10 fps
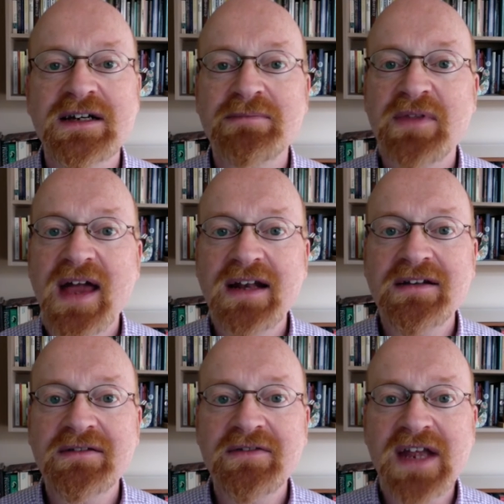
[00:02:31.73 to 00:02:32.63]
But
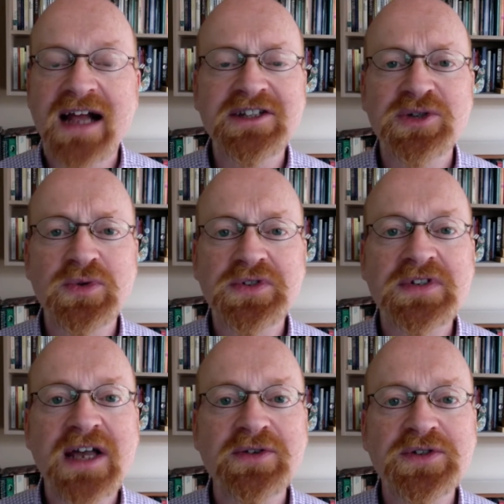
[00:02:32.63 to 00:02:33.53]
then the canto also
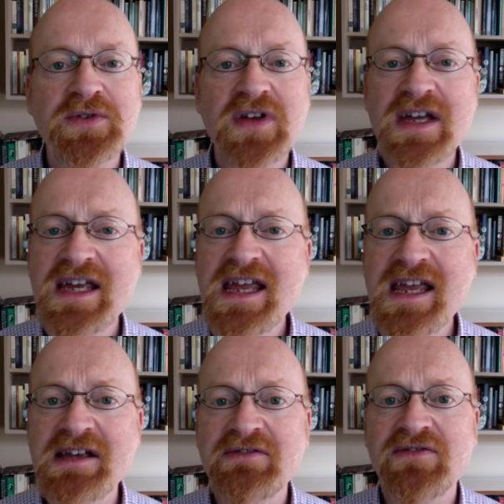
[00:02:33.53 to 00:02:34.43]
tells you that
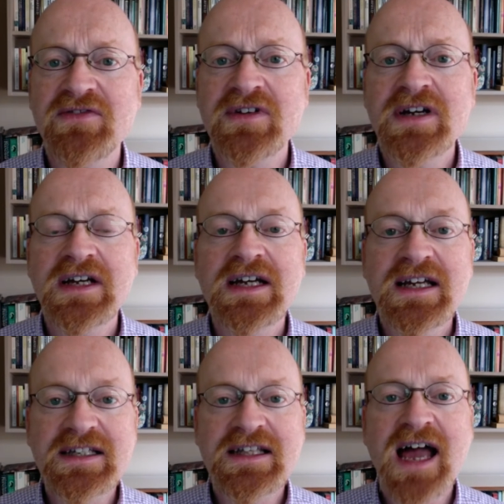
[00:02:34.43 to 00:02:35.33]
Eve
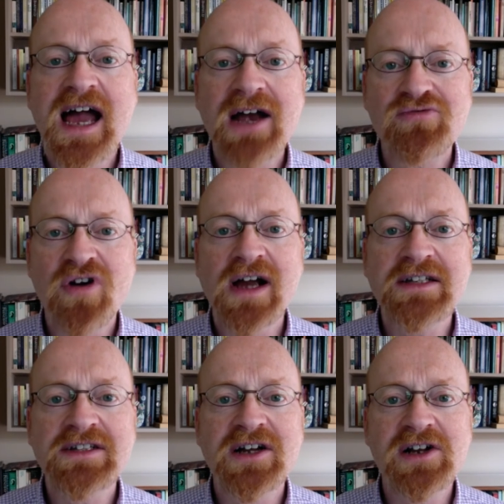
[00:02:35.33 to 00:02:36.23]
is there
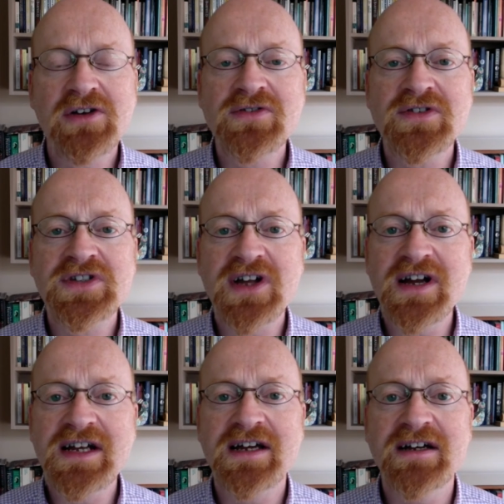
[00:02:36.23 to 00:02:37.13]
right
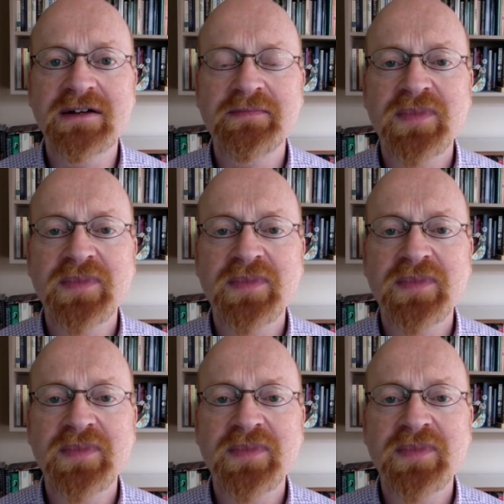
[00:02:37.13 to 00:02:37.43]
alongside her.